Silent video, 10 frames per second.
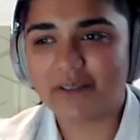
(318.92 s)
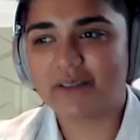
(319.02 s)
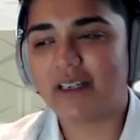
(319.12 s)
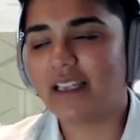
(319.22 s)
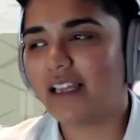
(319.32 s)

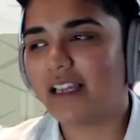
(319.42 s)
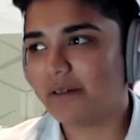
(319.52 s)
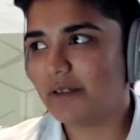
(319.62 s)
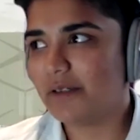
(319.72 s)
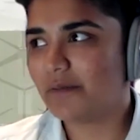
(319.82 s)
cool. I
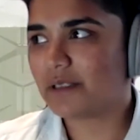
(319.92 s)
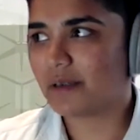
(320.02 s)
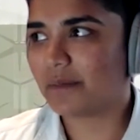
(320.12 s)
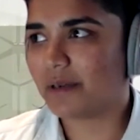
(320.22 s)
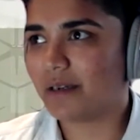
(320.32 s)
like what you
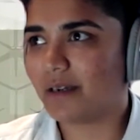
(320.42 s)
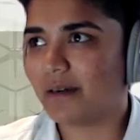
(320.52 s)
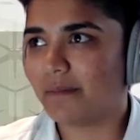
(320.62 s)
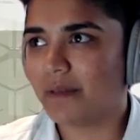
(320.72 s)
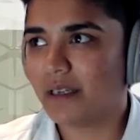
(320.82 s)
said about
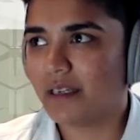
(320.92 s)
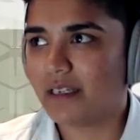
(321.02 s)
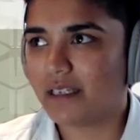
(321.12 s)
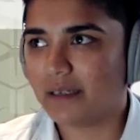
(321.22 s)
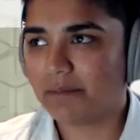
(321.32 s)

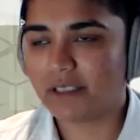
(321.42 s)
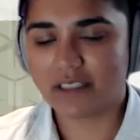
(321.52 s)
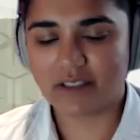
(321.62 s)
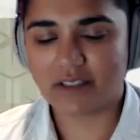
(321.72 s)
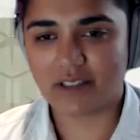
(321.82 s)

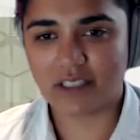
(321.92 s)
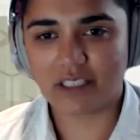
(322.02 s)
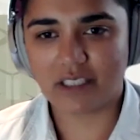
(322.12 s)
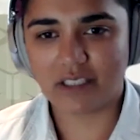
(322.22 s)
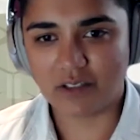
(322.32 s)
considering
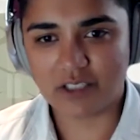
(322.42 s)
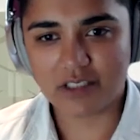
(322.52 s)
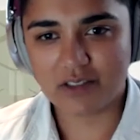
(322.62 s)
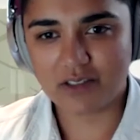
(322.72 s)
the ecology.